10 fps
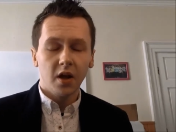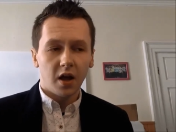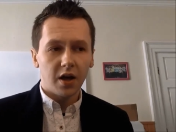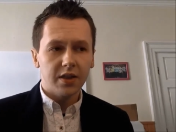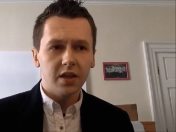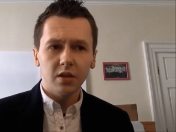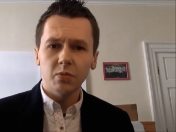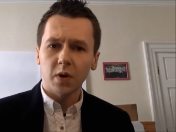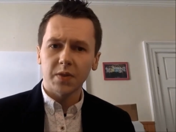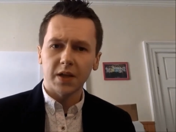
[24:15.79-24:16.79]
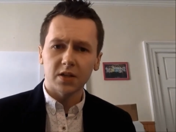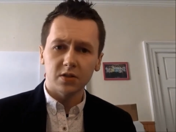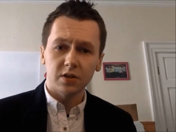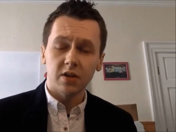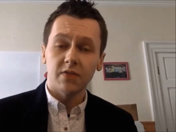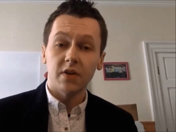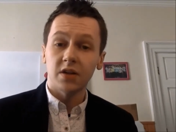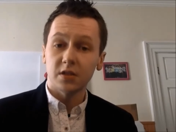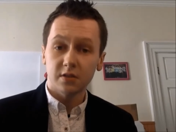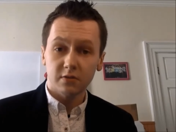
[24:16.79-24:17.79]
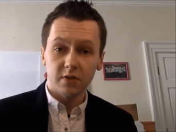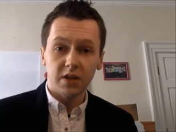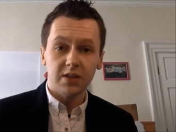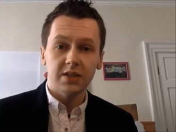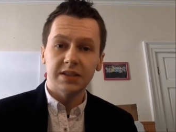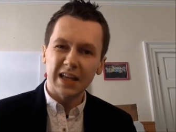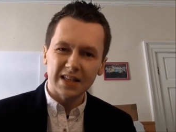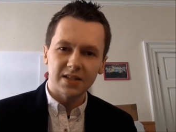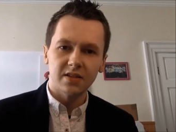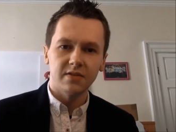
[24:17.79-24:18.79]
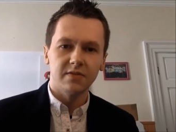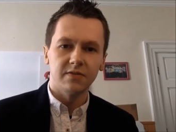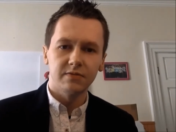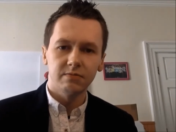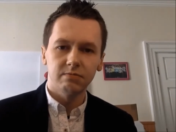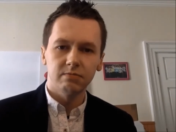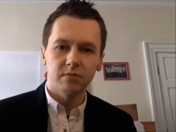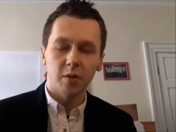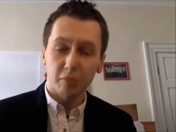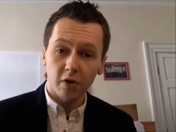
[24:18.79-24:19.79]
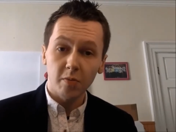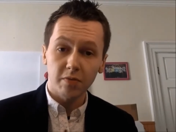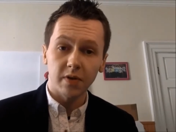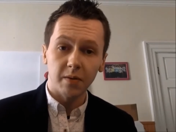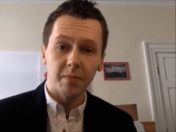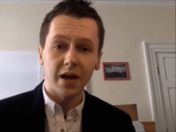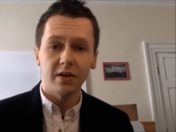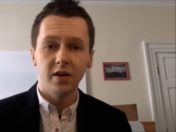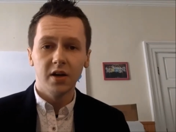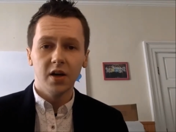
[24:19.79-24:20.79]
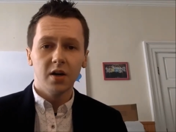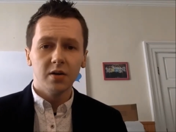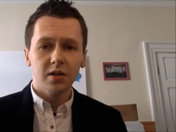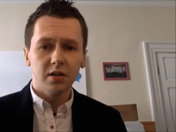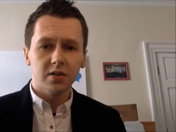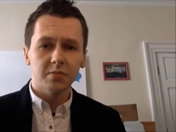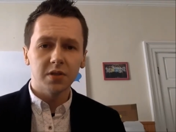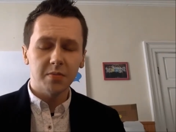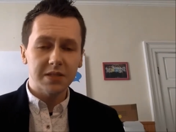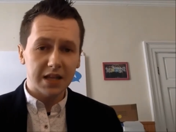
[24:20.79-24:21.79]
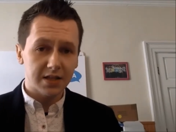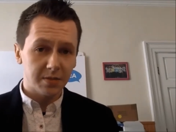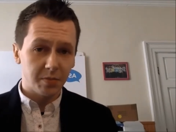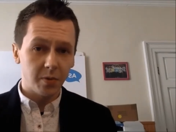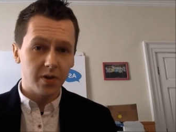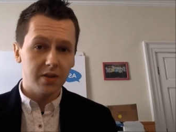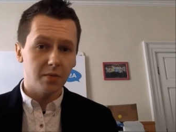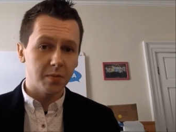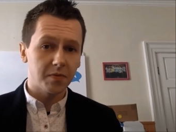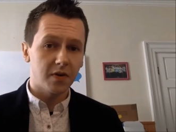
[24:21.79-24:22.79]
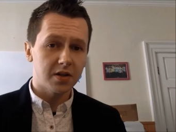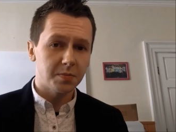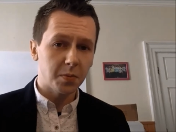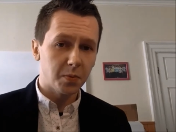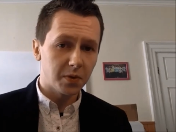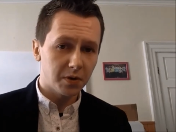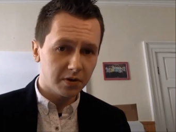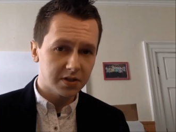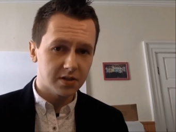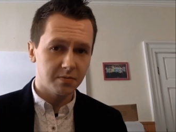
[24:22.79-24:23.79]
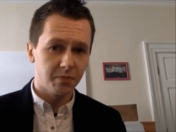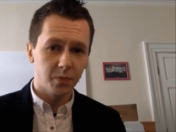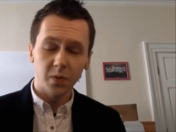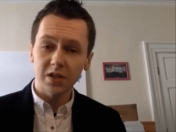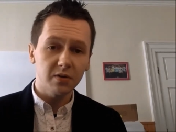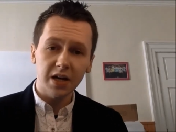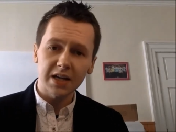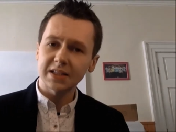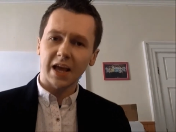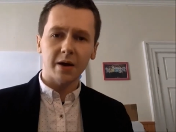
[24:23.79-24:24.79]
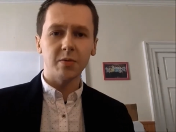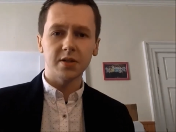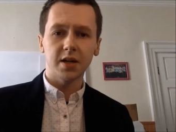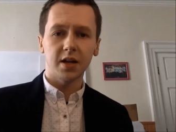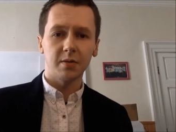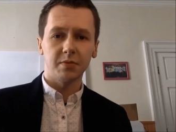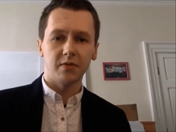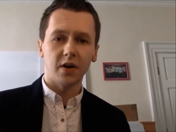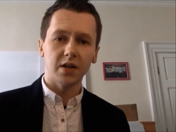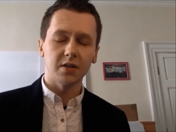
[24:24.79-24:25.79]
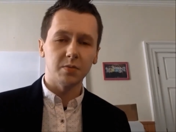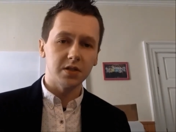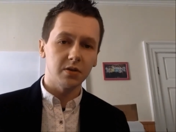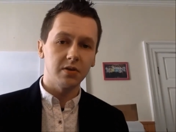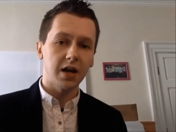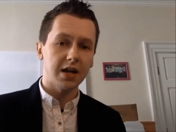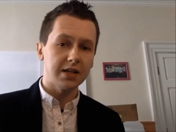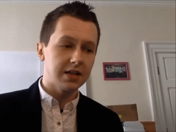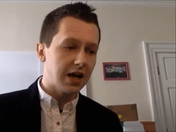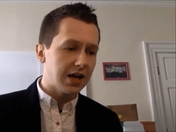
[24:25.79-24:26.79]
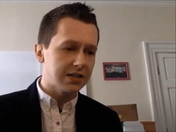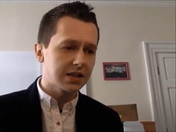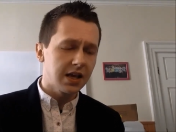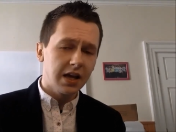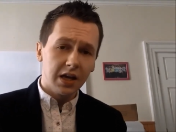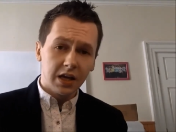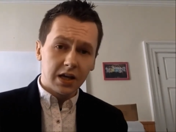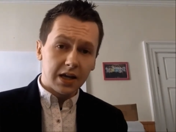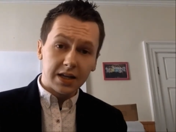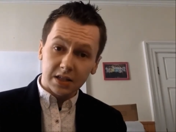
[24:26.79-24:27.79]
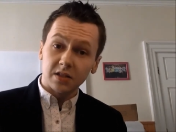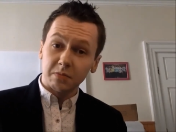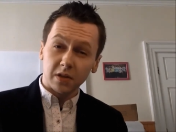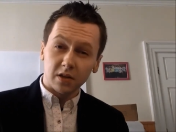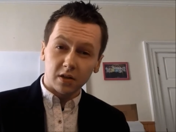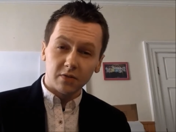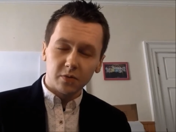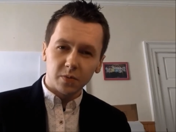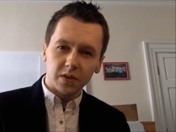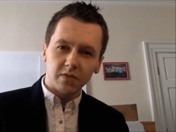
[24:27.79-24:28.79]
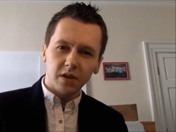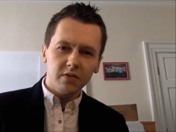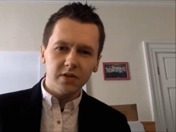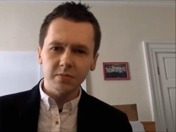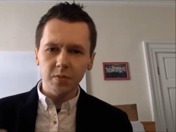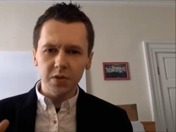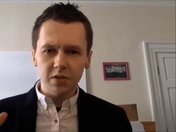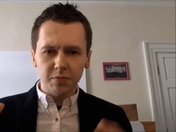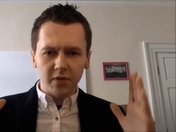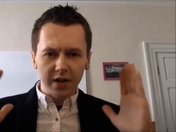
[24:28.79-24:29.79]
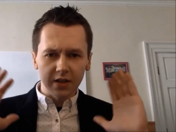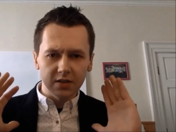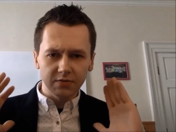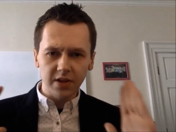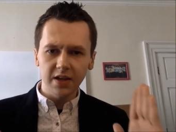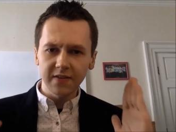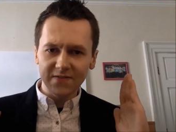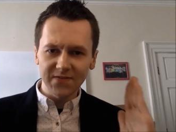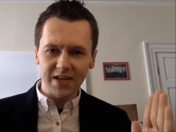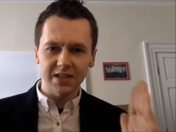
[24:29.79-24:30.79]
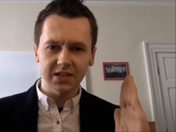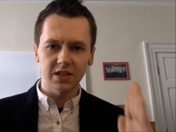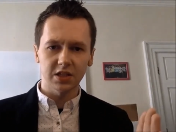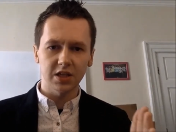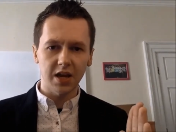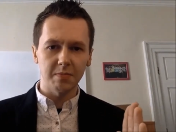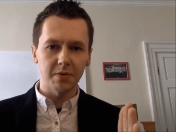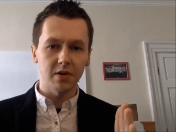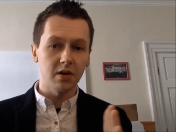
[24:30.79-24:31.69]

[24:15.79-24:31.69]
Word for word: I think you'd want that done in a very discreet, sensitive, appropriate manner. Sometimes that support that we provide to people with autism, we don't ask how would you like it provided. We don't like ask is it something you're comfortable with? Rather, it's something we just provide in this really fixed shape